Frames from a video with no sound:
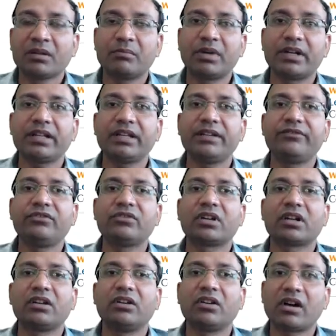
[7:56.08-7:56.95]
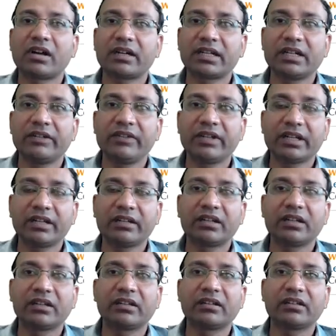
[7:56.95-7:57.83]
But if you are not living
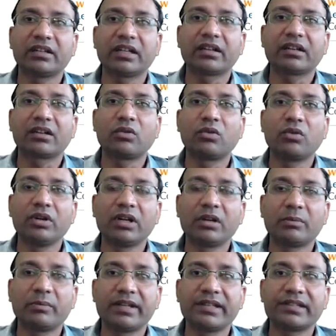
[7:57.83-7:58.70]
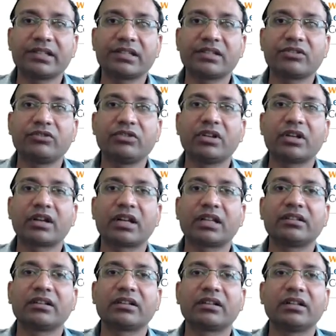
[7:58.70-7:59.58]
in like a colder places, you are
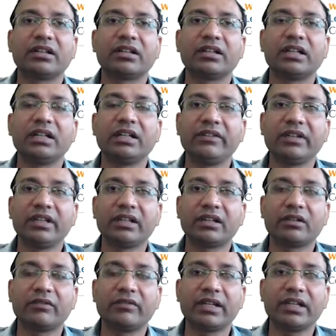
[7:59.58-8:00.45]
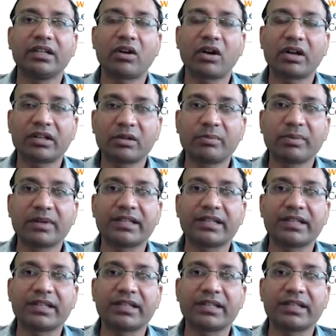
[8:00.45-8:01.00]
rather living in a very hotter